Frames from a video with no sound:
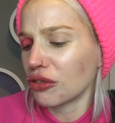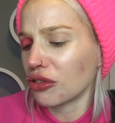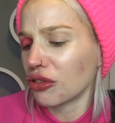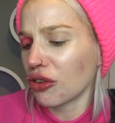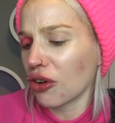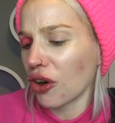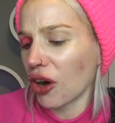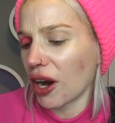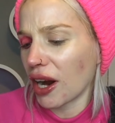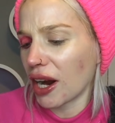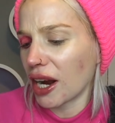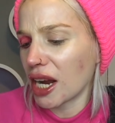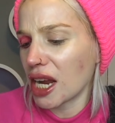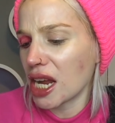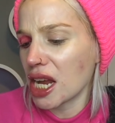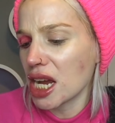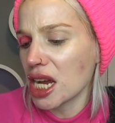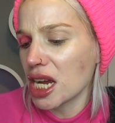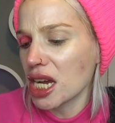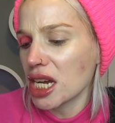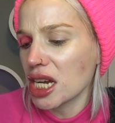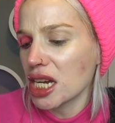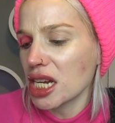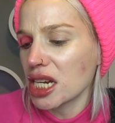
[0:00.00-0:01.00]
try
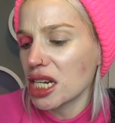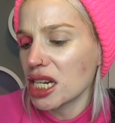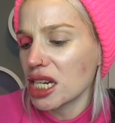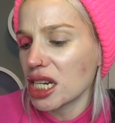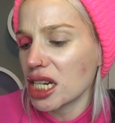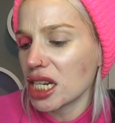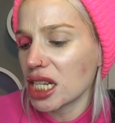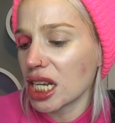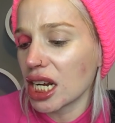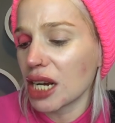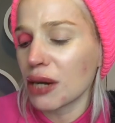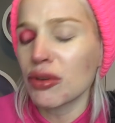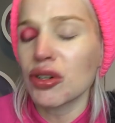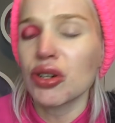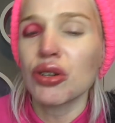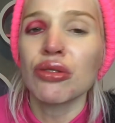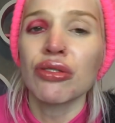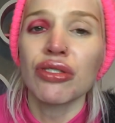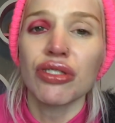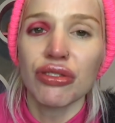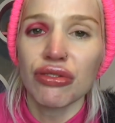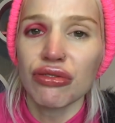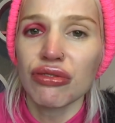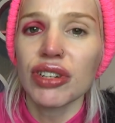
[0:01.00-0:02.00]
like I'm
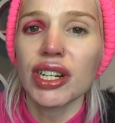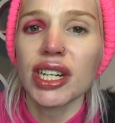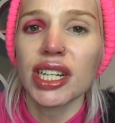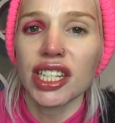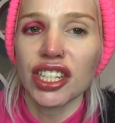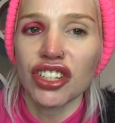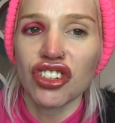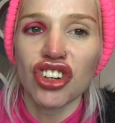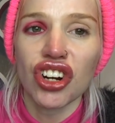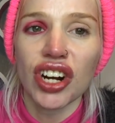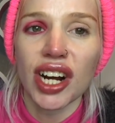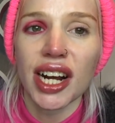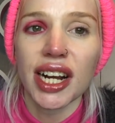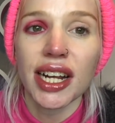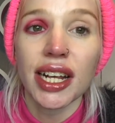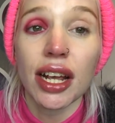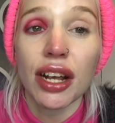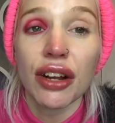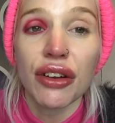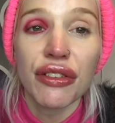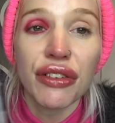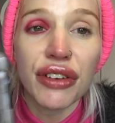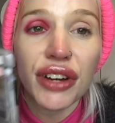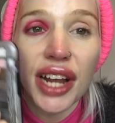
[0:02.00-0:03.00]
going to really try
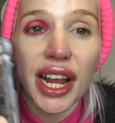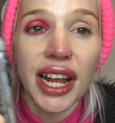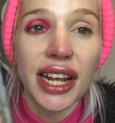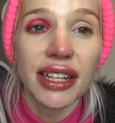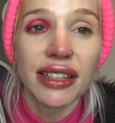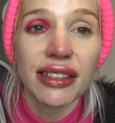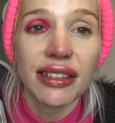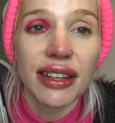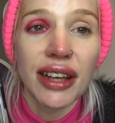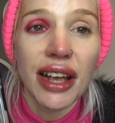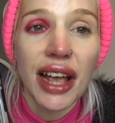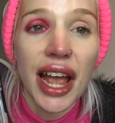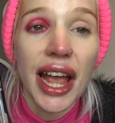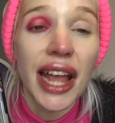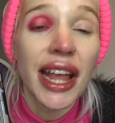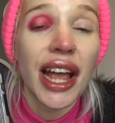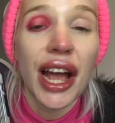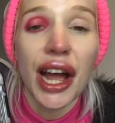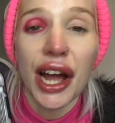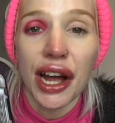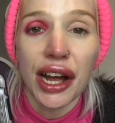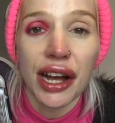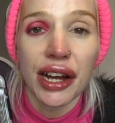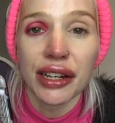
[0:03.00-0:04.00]
and create a
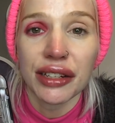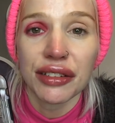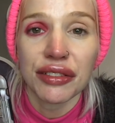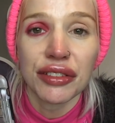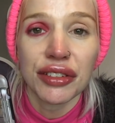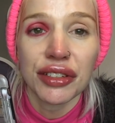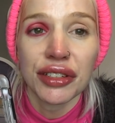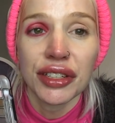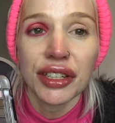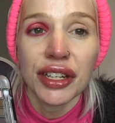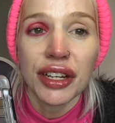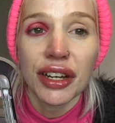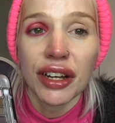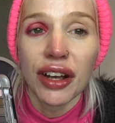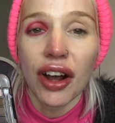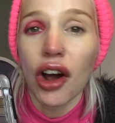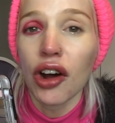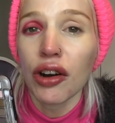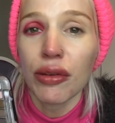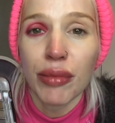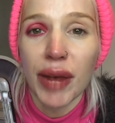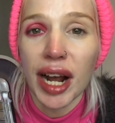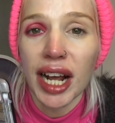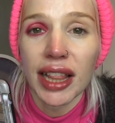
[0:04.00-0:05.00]
heart
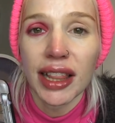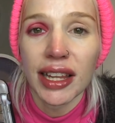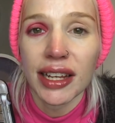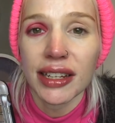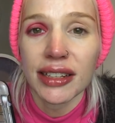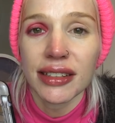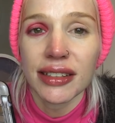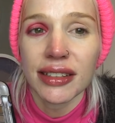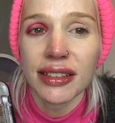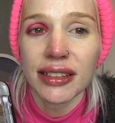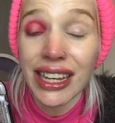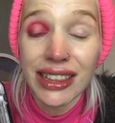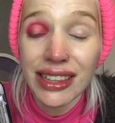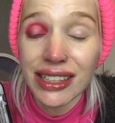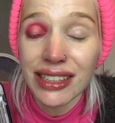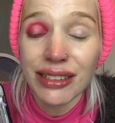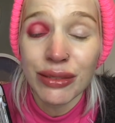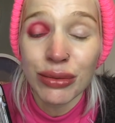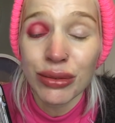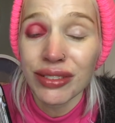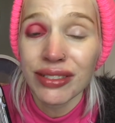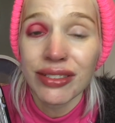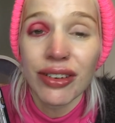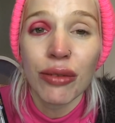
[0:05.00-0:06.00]
on my lid. Like,
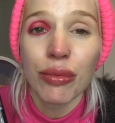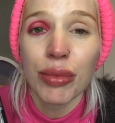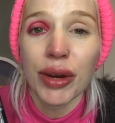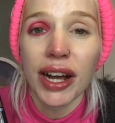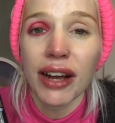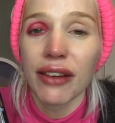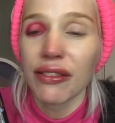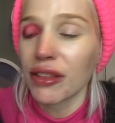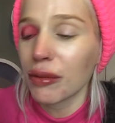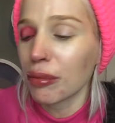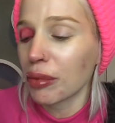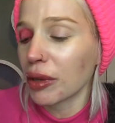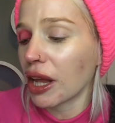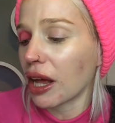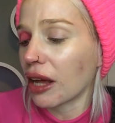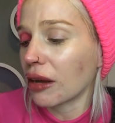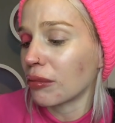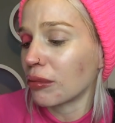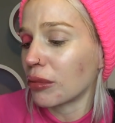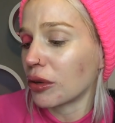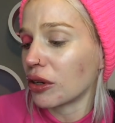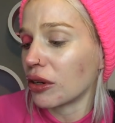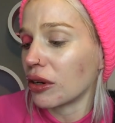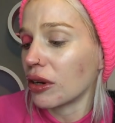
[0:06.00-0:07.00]
this was not part of the
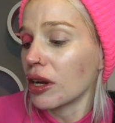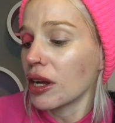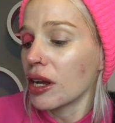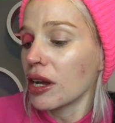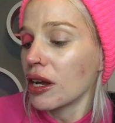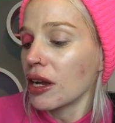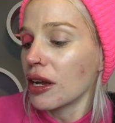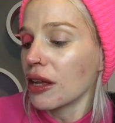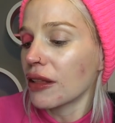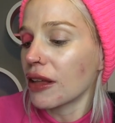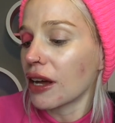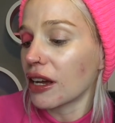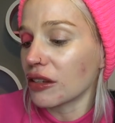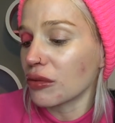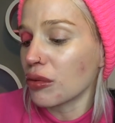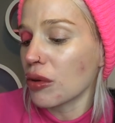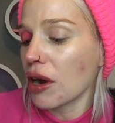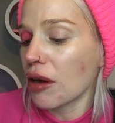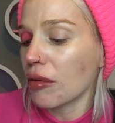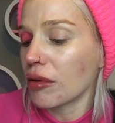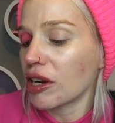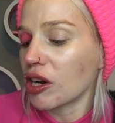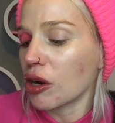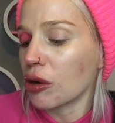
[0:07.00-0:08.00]
plan, but that's
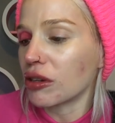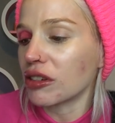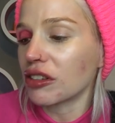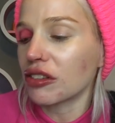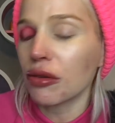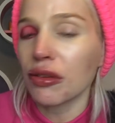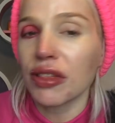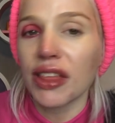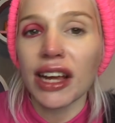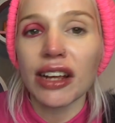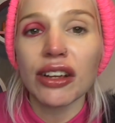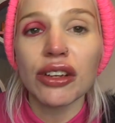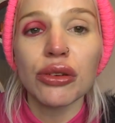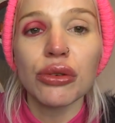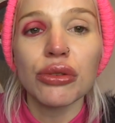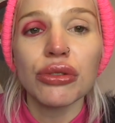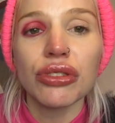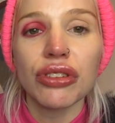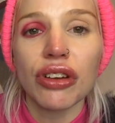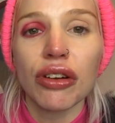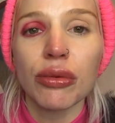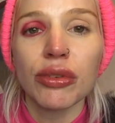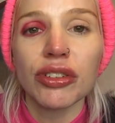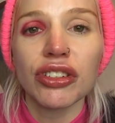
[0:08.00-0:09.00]
where we're going. So thank you
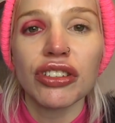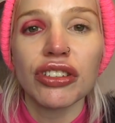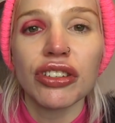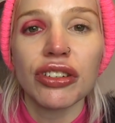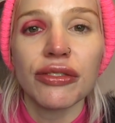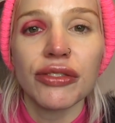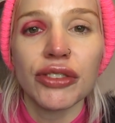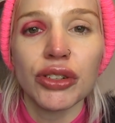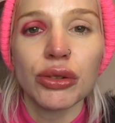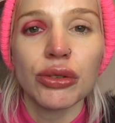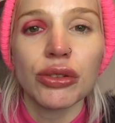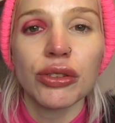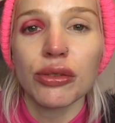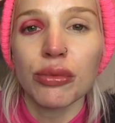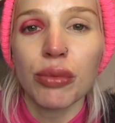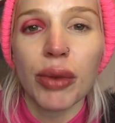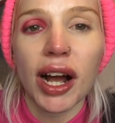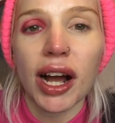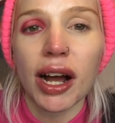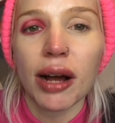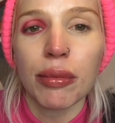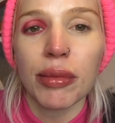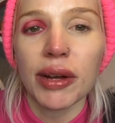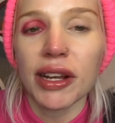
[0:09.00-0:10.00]
so much to Voodoo
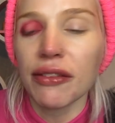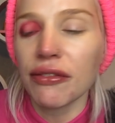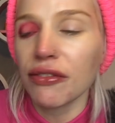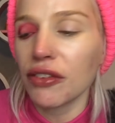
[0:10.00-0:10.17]
Barbie